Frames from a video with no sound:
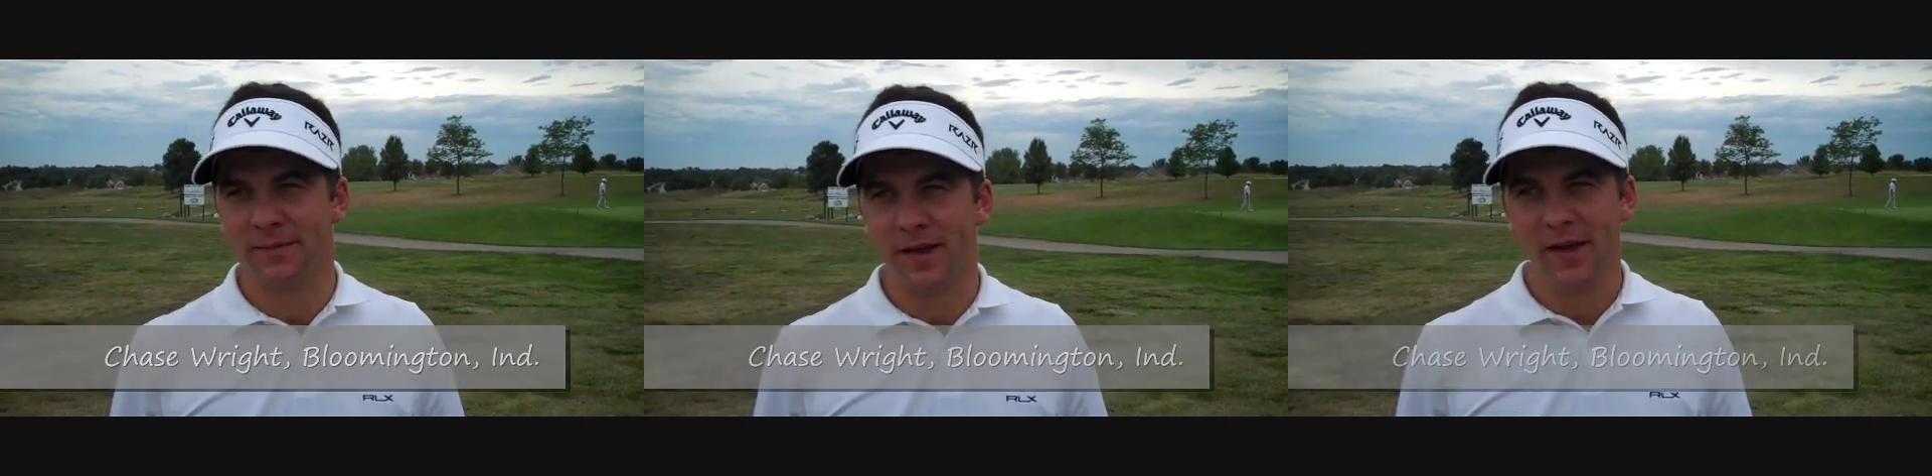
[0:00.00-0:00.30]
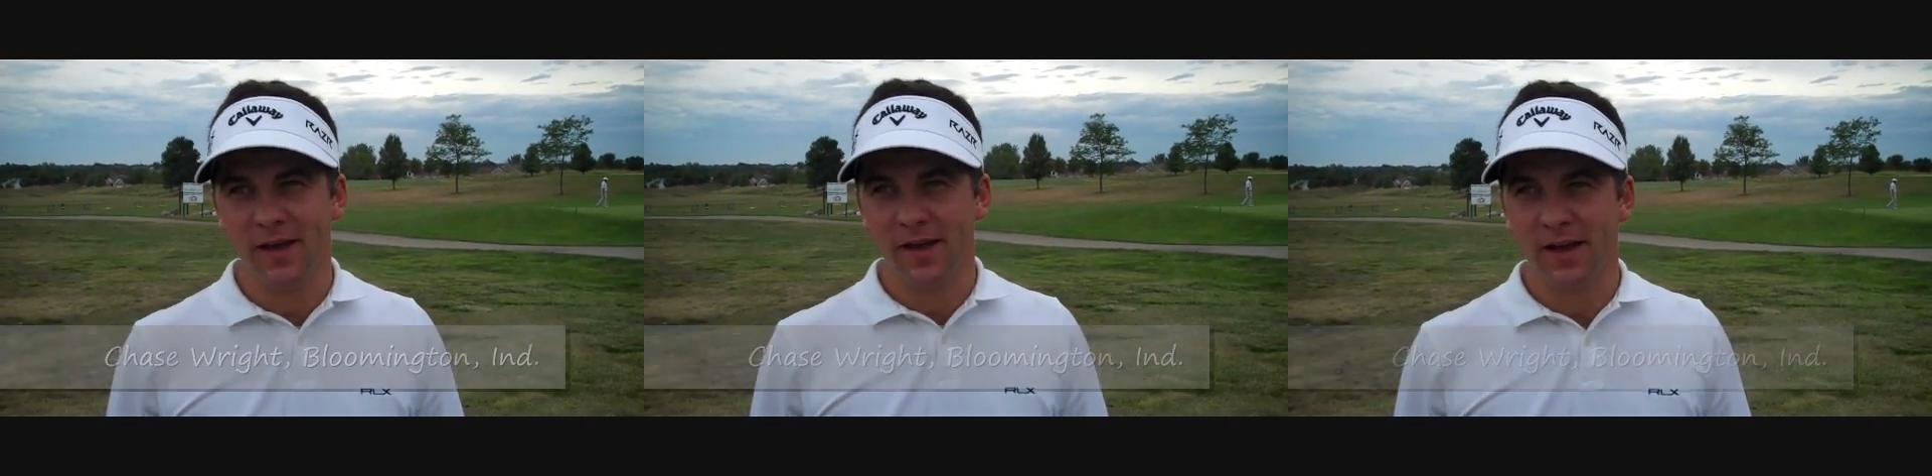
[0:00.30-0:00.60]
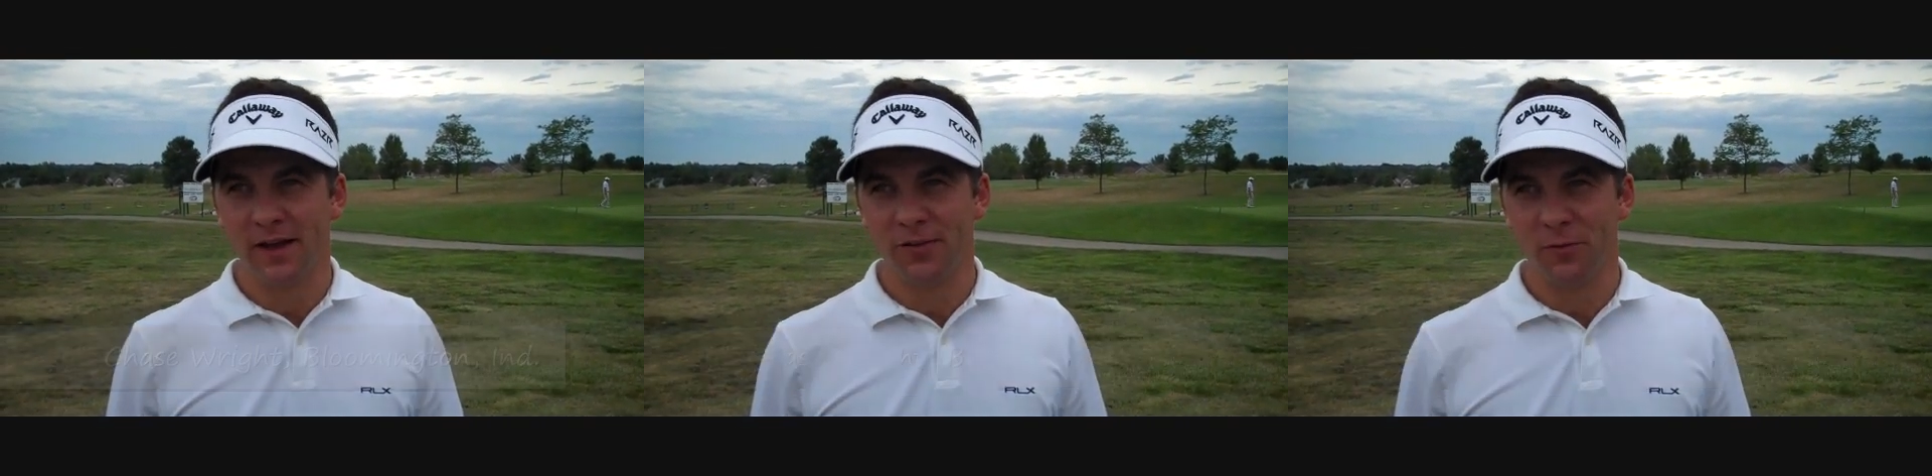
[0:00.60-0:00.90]
I
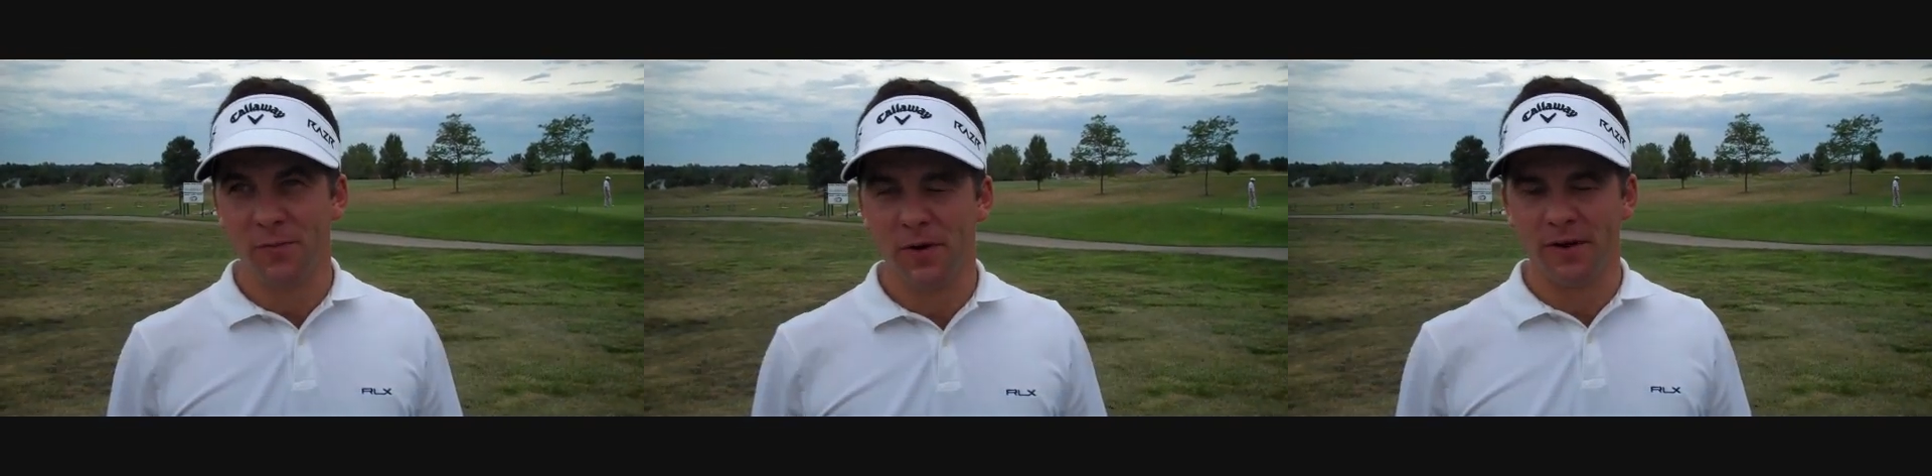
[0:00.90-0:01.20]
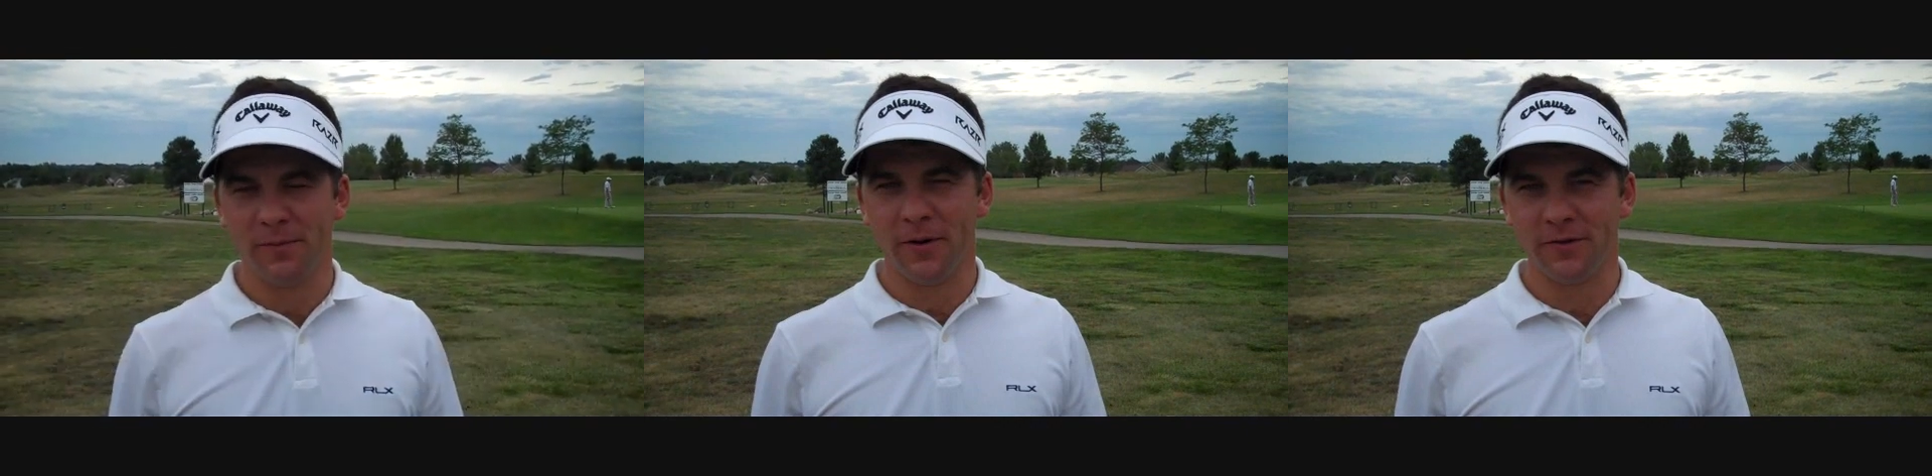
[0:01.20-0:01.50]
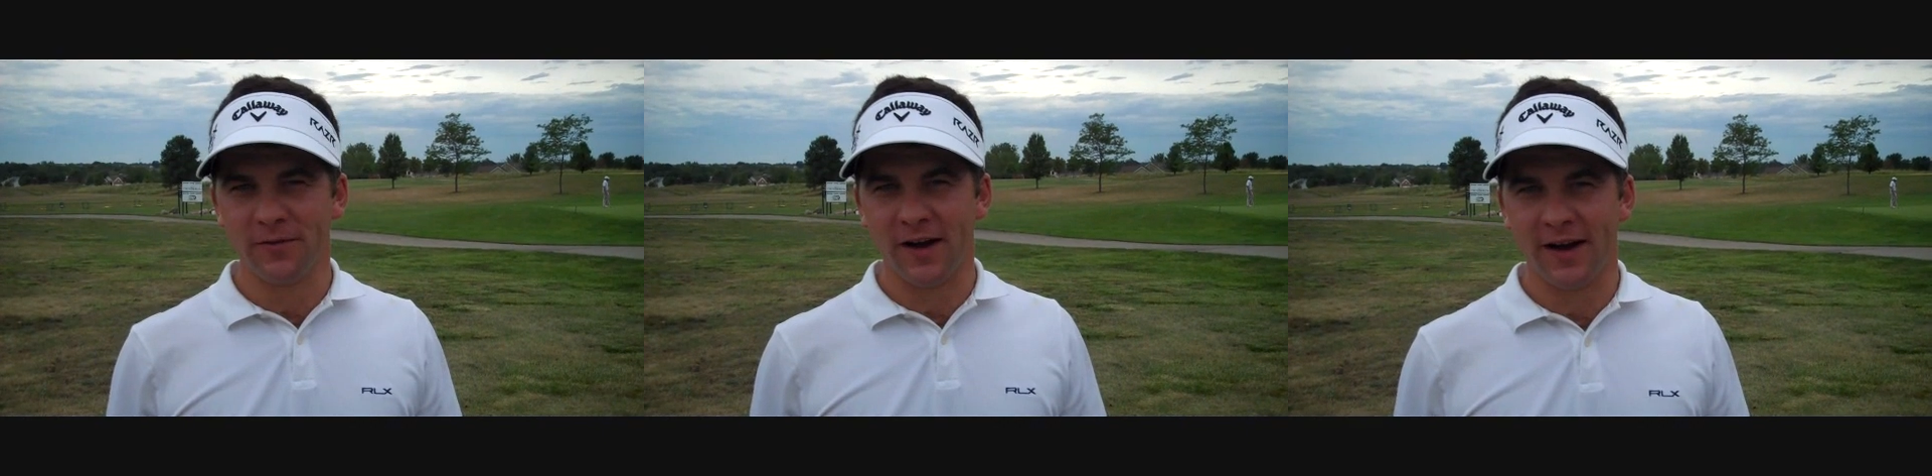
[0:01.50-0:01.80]
kind of 3-putted a
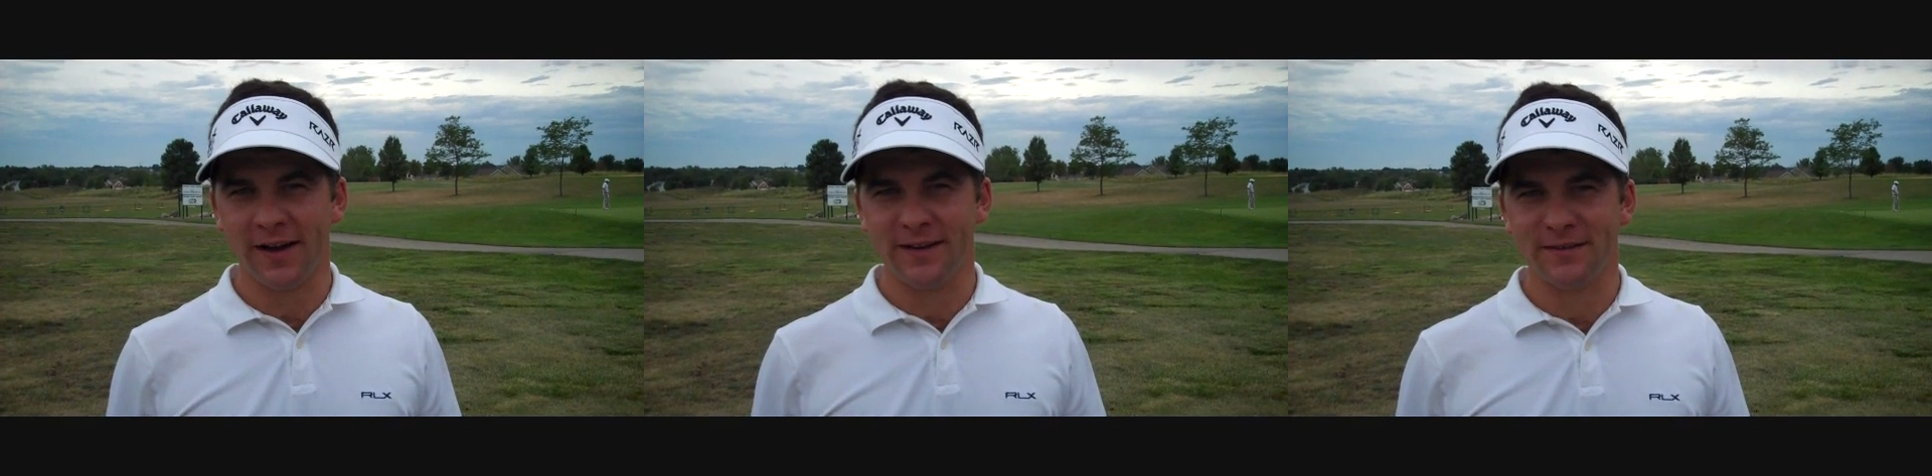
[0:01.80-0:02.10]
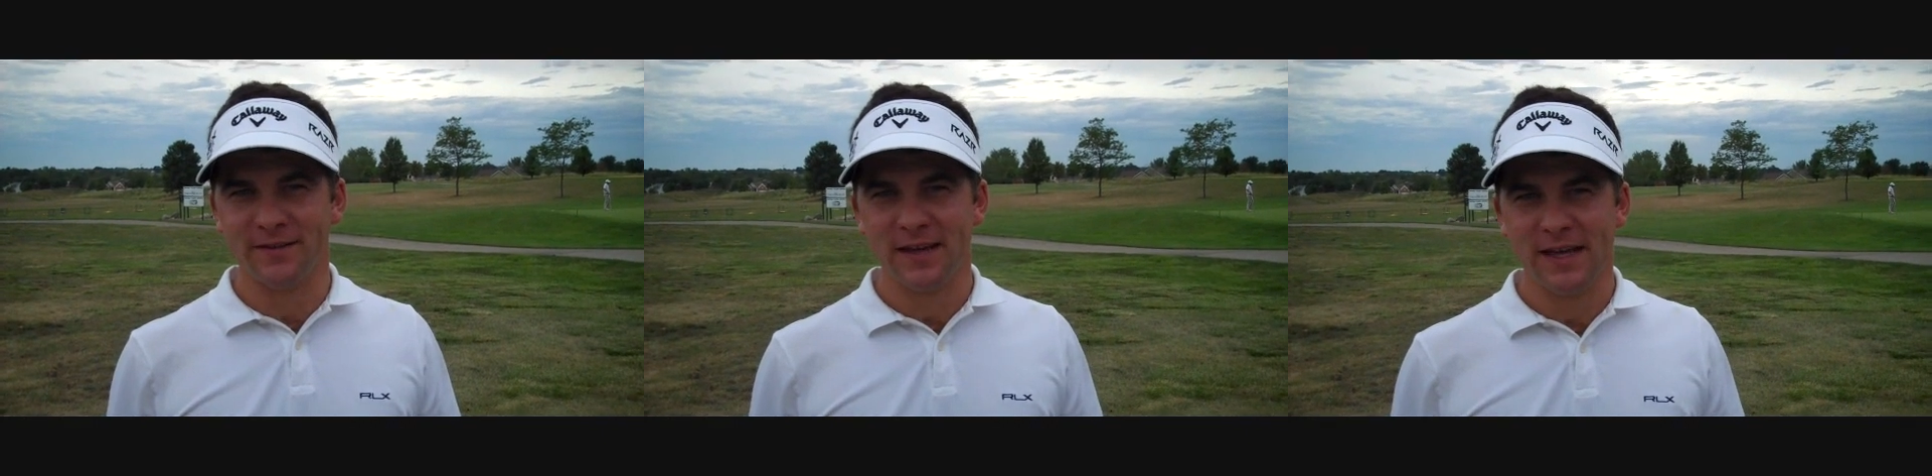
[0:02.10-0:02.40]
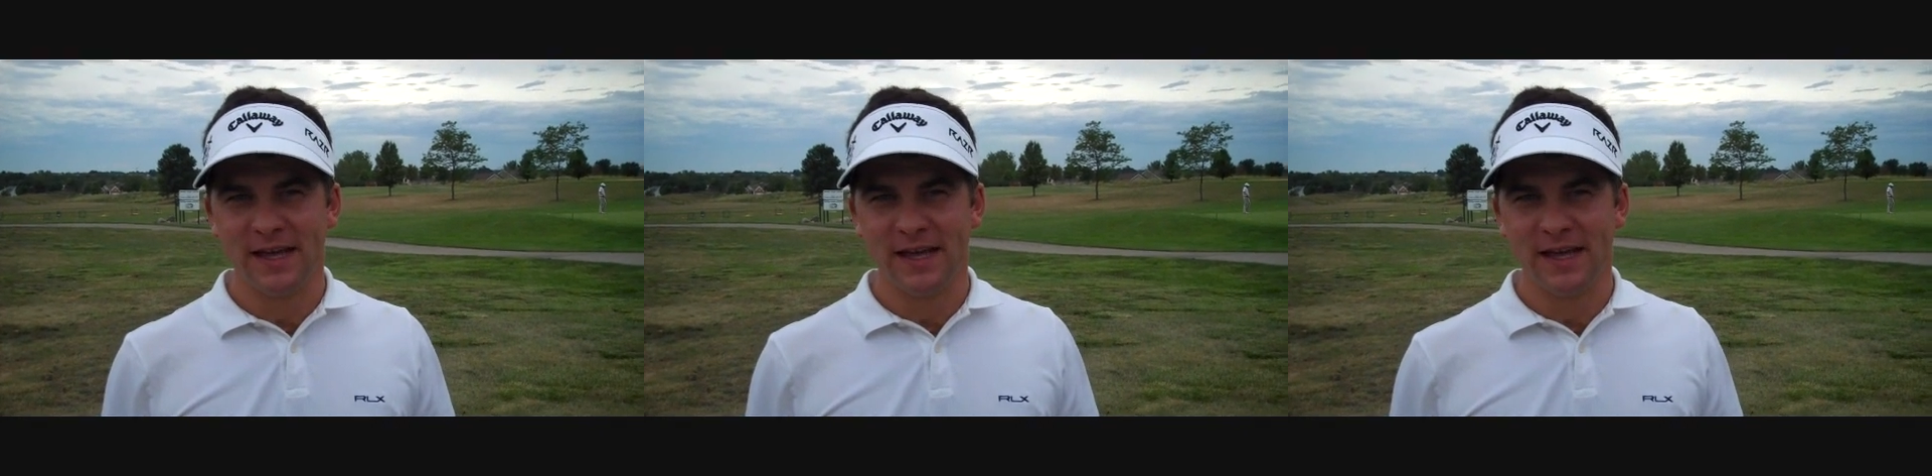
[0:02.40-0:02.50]
par 5